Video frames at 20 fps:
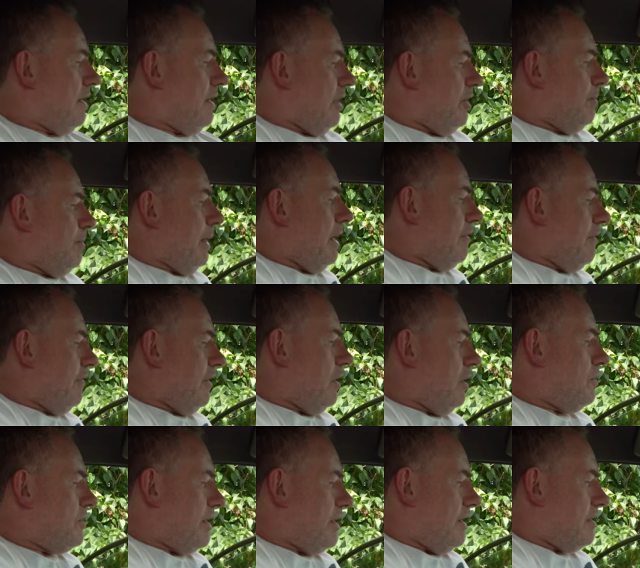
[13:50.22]
Now you may have
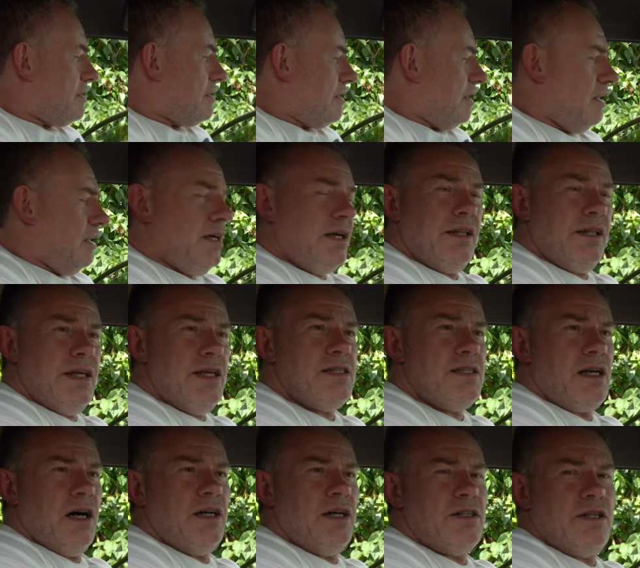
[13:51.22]
noticed
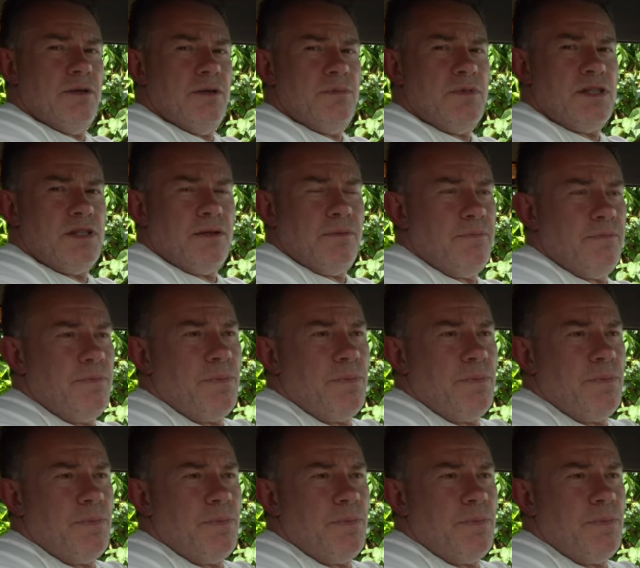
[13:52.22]
these items.